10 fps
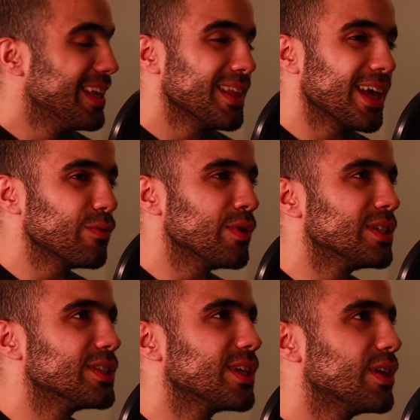Not even a
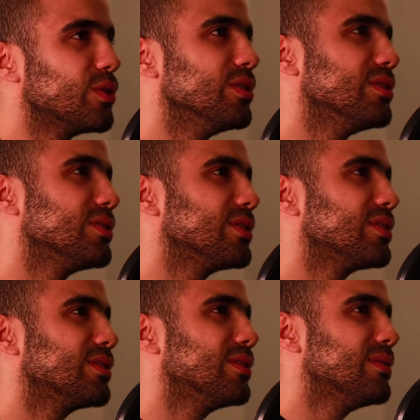psycho. He's
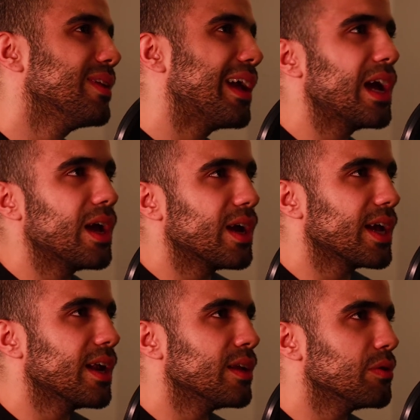just
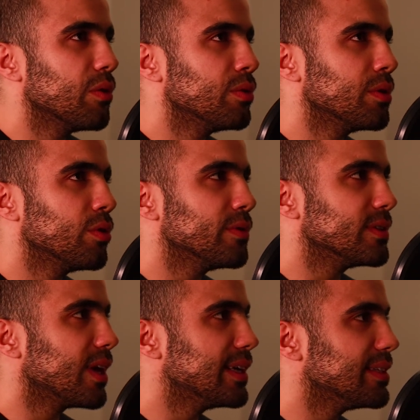I only know the
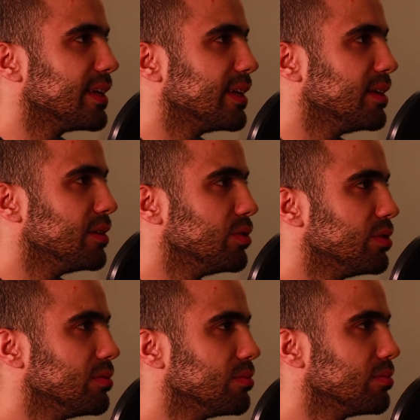sides that he
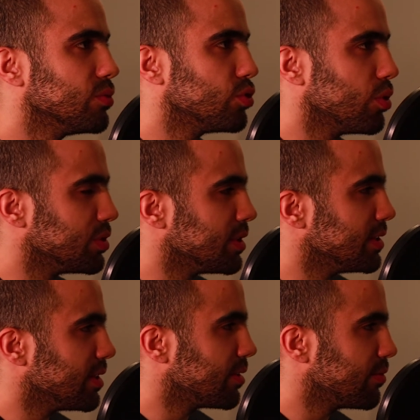shows in his
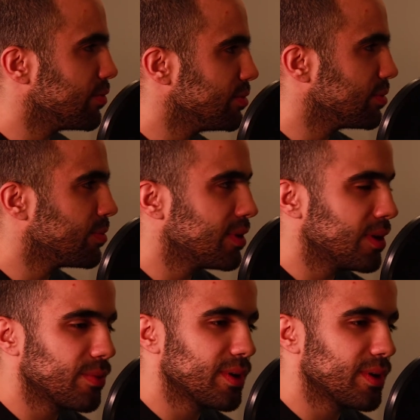interviews and whatnot, right?